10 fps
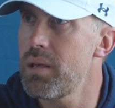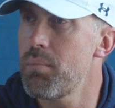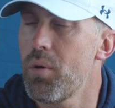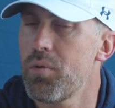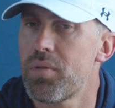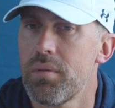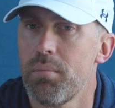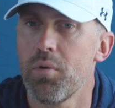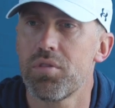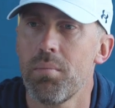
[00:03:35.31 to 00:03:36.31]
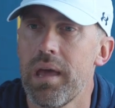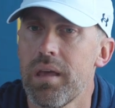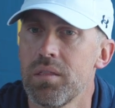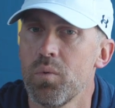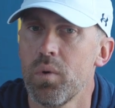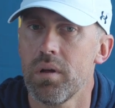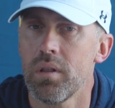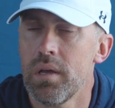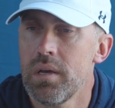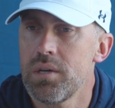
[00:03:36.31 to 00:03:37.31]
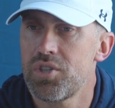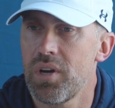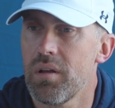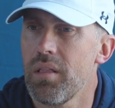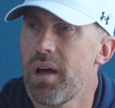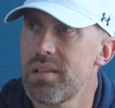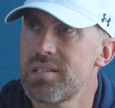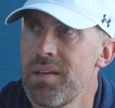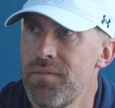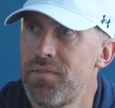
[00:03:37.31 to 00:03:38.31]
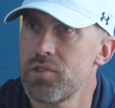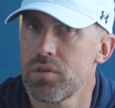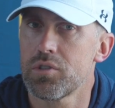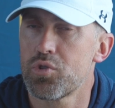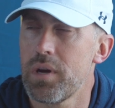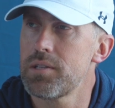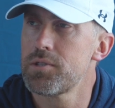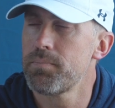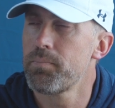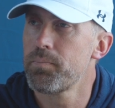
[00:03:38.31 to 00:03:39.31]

They both the Mike and the Will share a lot of the same physical traits.